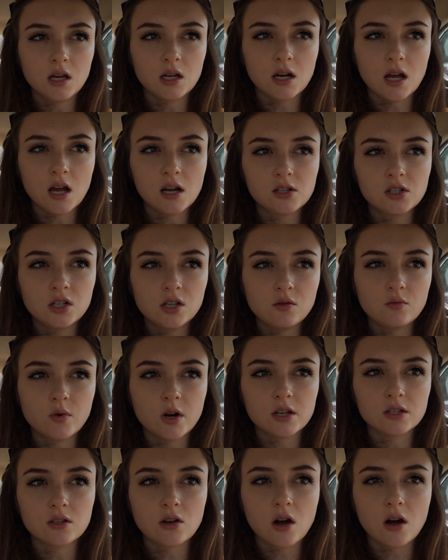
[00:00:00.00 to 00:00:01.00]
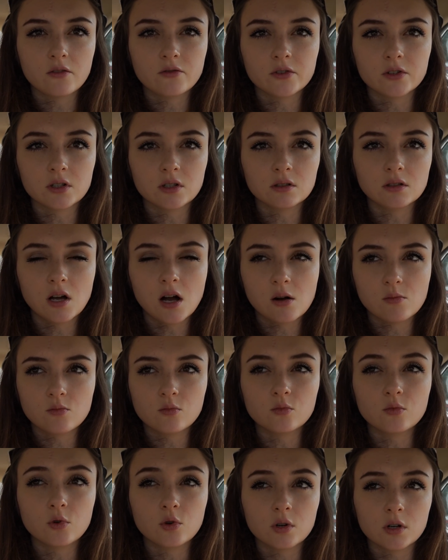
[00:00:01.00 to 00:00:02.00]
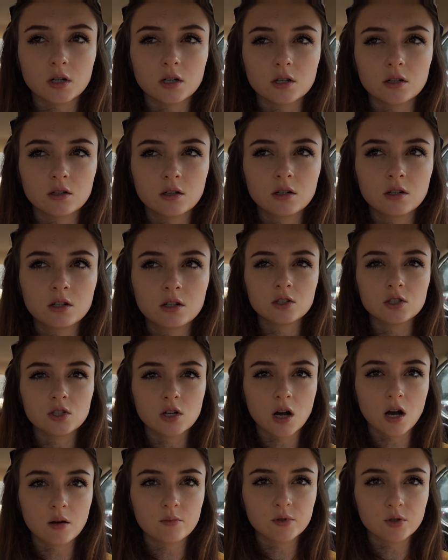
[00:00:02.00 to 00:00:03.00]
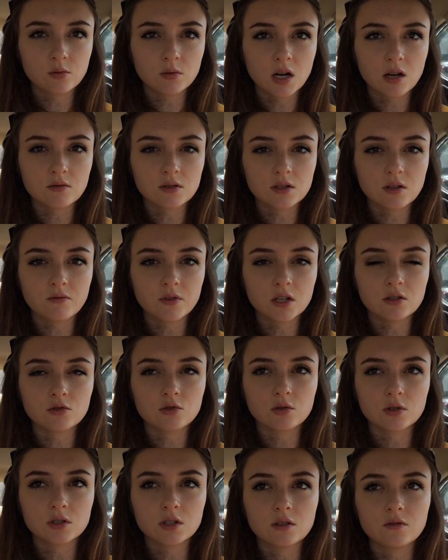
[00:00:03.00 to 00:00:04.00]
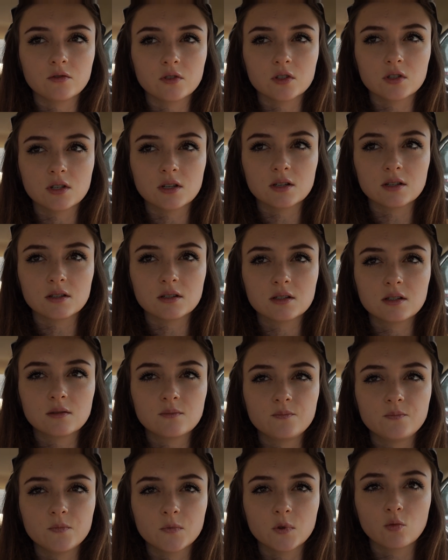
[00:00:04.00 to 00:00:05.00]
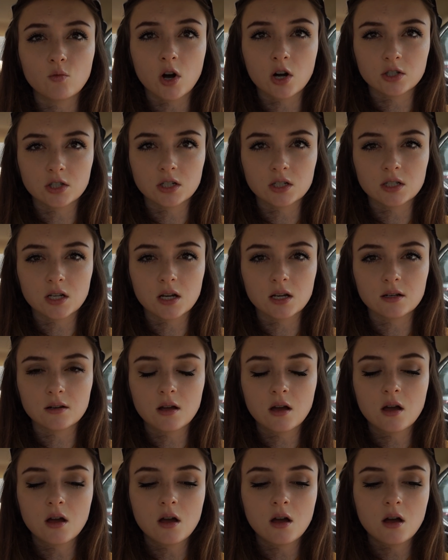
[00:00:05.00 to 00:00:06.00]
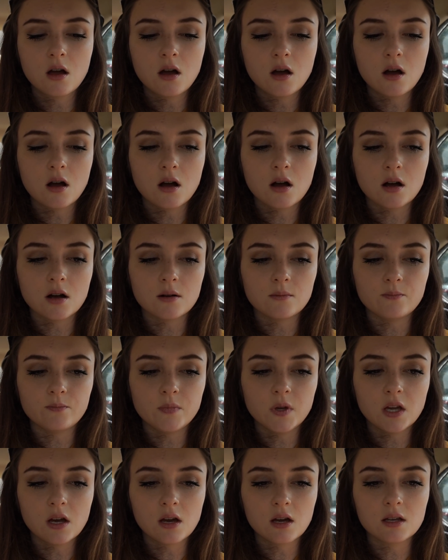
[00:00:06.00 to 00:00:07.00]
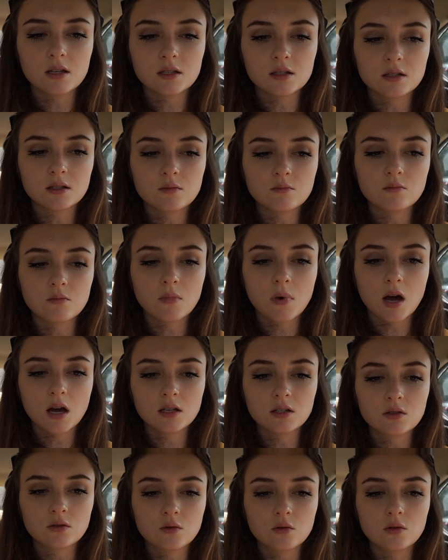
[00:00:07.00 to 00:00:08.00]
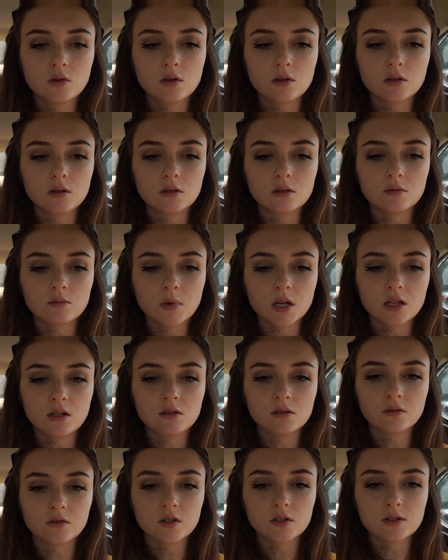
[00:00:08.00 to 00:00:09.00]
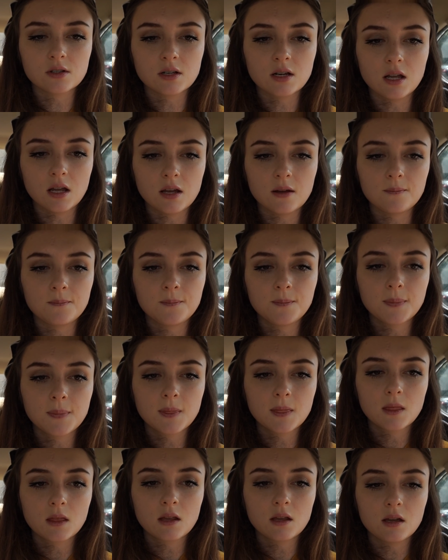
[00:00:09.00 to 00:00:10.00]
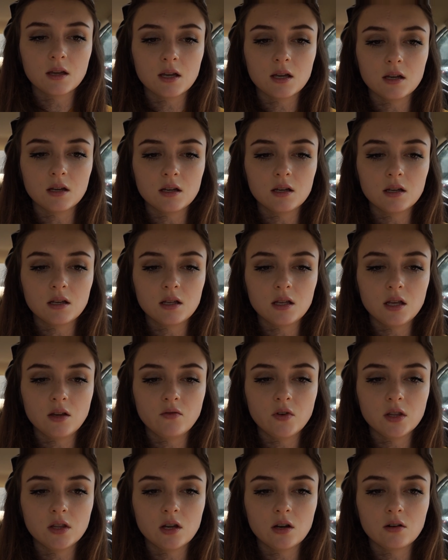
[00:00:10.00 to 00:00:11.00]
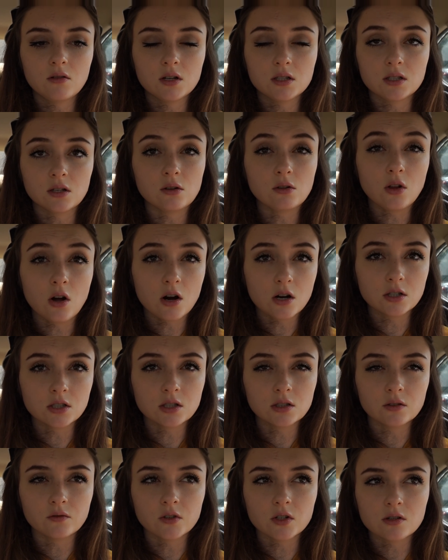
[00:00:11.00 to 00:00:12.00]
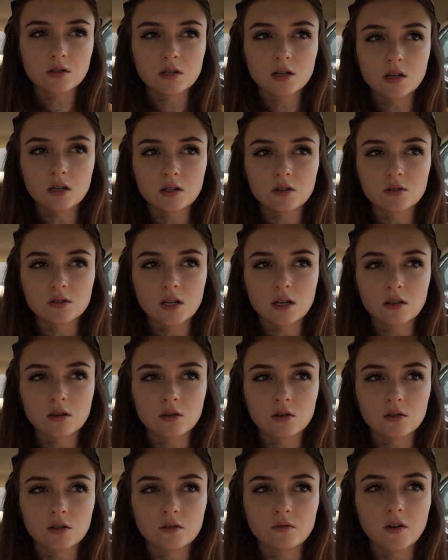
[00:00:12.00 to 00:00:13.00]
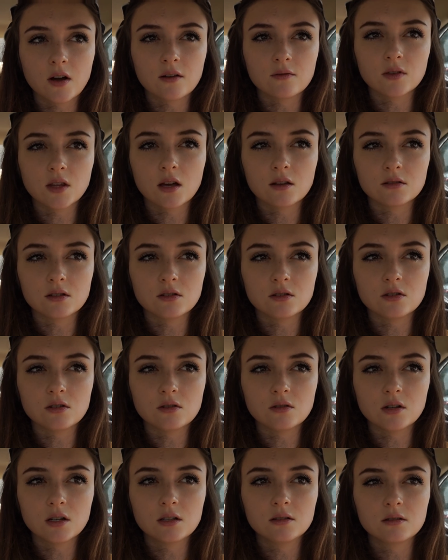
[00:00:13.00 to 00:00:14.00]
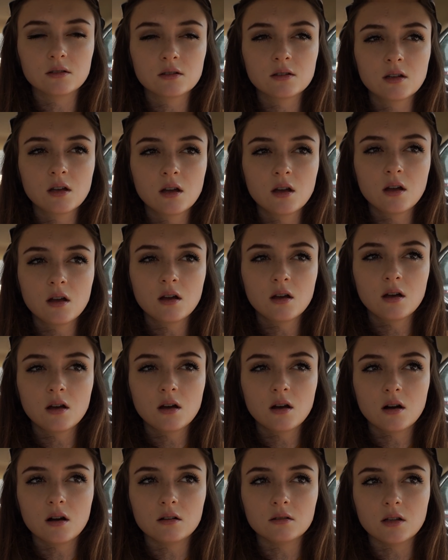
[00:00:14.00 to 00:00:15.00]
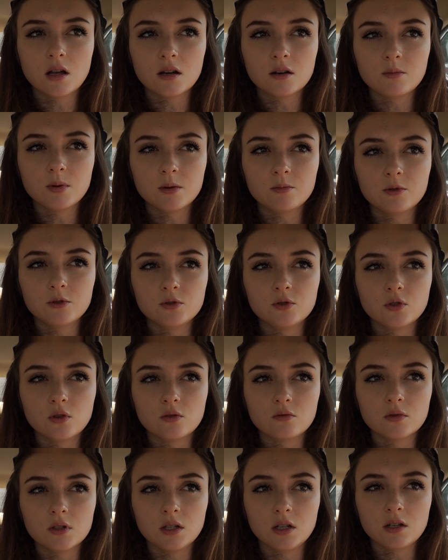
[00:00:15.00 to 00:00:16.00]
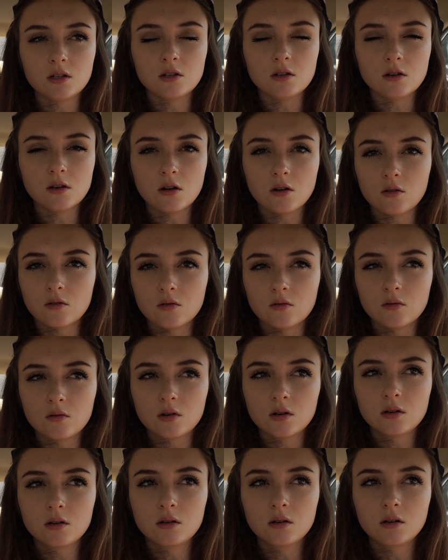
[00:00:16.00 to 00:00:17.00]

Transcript: And I actually was offered a lot more jobs when I was living in Georgia versus Washington. Um, because my school, my university, even though it's a large university, there's like thirty-five thousand students, a lot of people don't really know